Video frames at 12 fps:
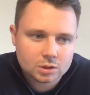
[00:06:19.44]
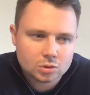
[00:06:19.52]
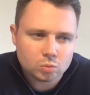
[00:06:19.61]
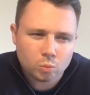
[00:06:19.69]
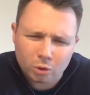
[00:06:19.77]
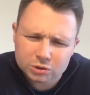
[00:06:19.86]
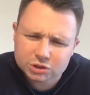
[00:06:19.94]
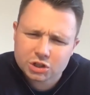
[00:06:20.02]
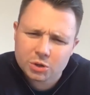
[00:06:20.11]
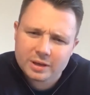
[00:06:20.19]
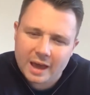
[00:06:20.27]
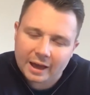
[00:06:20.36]
Once
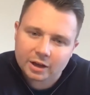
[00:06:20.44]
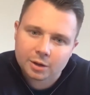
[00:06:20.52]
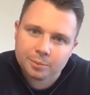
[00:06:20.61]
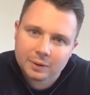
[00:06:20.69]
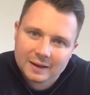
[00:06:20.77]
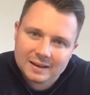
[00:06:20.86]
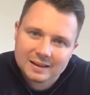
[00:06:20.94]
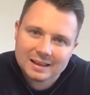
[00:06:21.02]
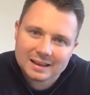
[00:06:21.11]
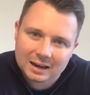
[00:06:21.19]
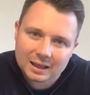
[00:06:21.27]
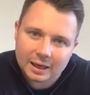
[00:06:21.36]
you get completely
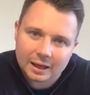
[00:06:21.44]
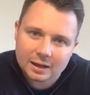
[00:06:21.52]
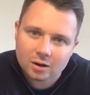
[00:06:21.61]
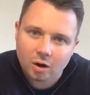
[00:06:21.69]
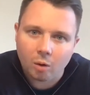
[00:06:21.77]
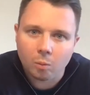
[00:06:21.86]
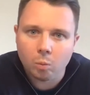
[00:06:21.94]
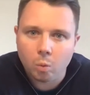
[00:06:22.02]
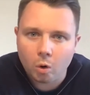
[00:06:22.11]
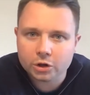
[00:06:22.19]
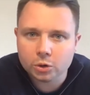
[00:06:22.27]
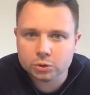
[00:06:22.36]
clear on
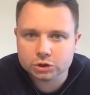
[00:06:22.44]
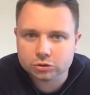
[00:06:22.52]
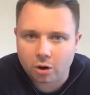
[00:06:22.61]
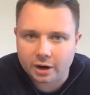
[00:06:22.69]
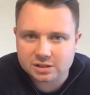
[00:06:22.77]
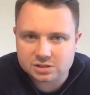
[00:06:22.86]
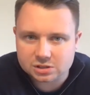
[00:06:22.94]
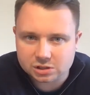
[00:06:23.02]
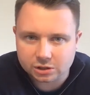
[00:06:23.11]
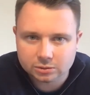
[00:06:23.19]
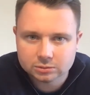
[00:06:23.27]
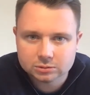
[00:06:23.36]
what you're trying to
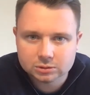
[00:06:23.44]
do,